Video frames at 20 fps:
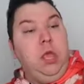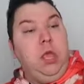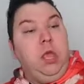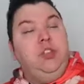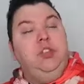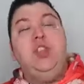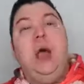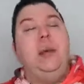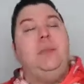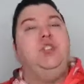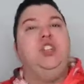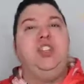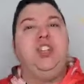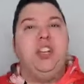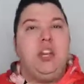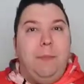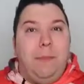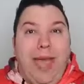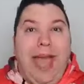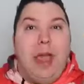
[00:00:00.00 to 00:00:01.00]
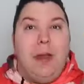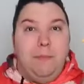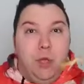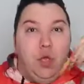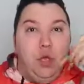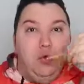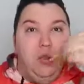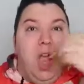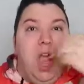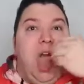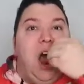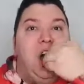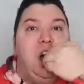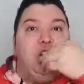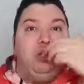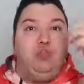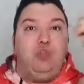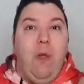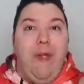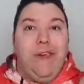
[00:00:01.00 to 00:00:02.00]
So what? I'm just in a bad mood.
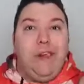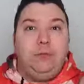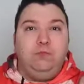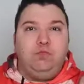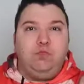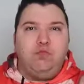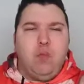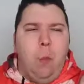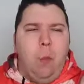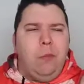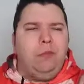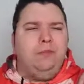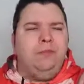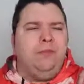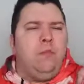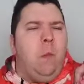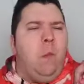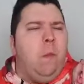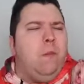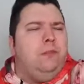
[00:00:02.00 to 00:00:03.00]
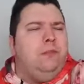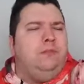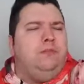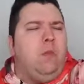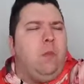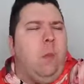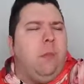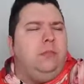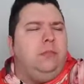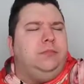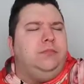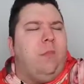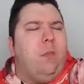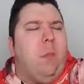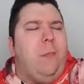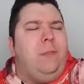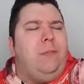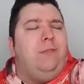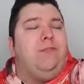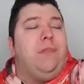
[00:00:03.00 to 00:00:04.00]

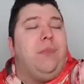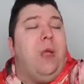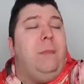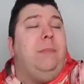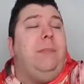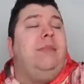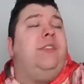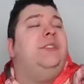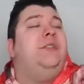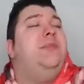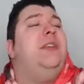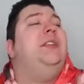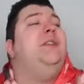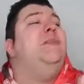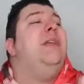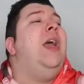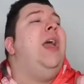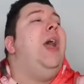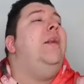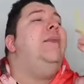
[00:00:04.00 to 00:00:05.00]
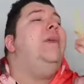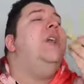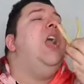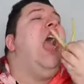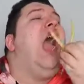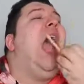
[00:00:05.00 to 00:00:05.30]
Mmm, but this makes me happy.